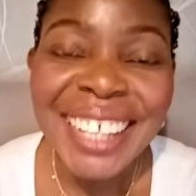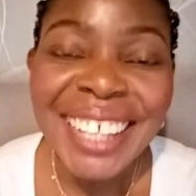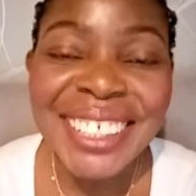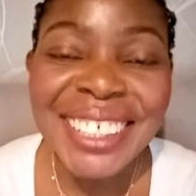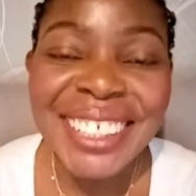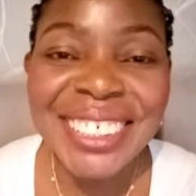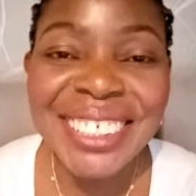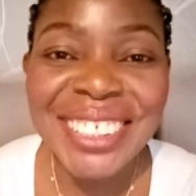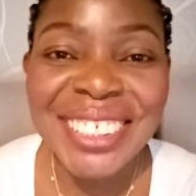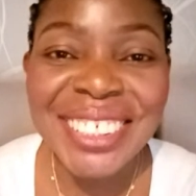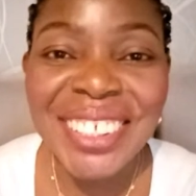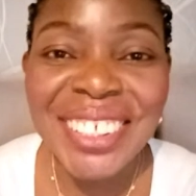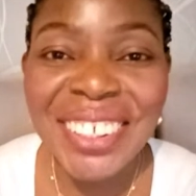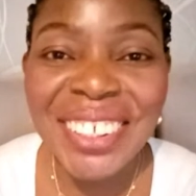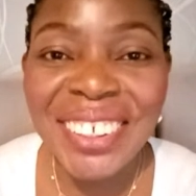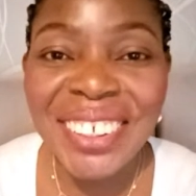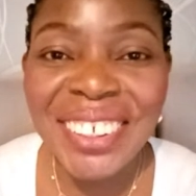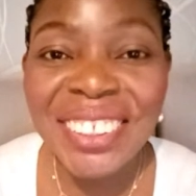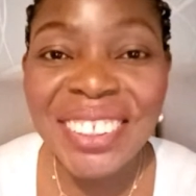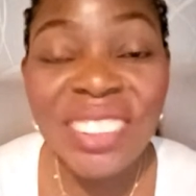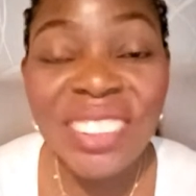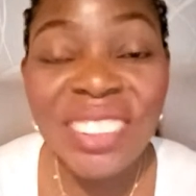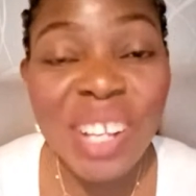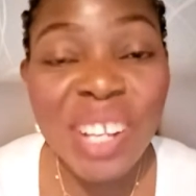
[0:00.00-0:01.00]

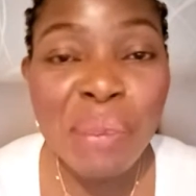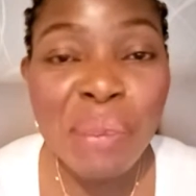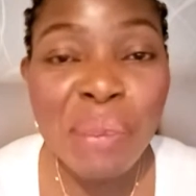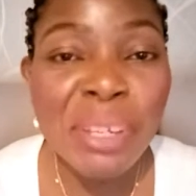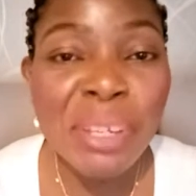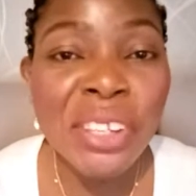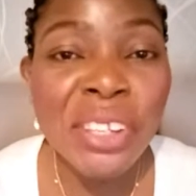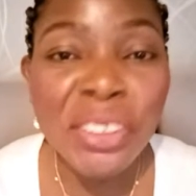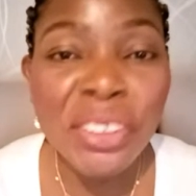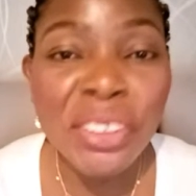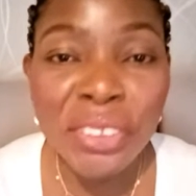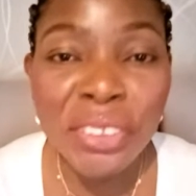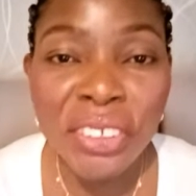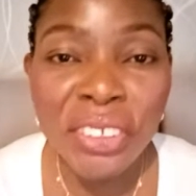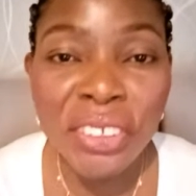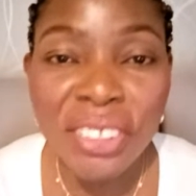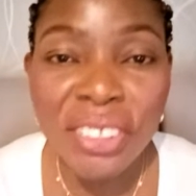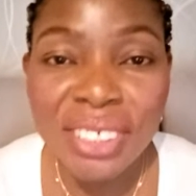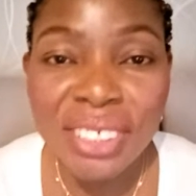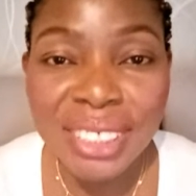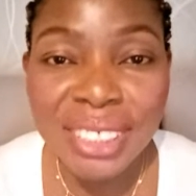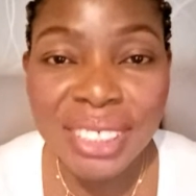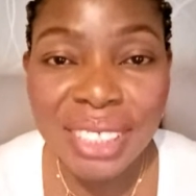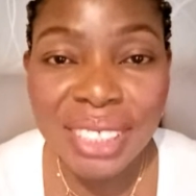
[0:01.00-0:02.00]
so you can be
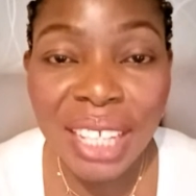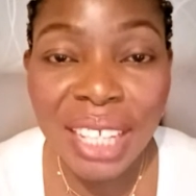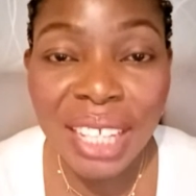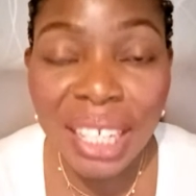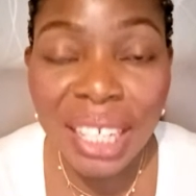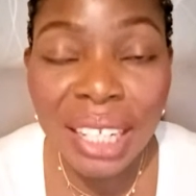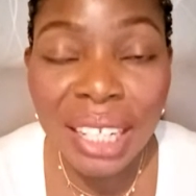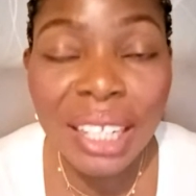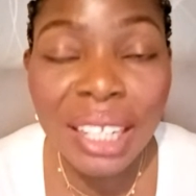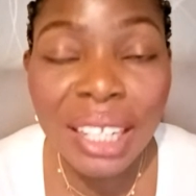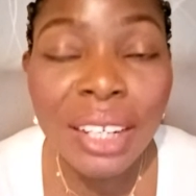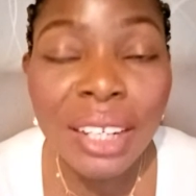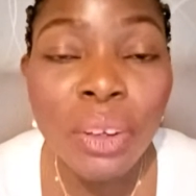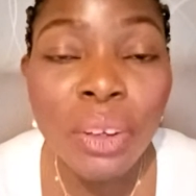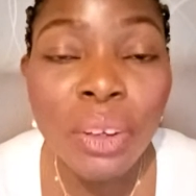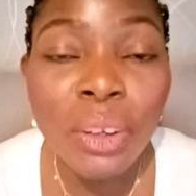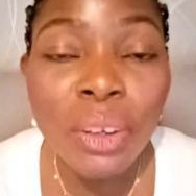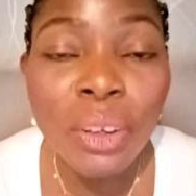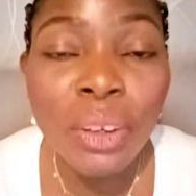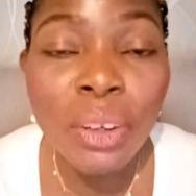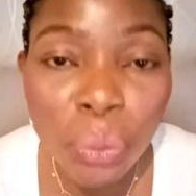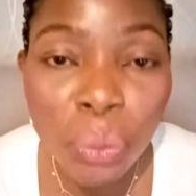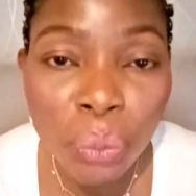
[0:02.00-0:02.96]
curious in good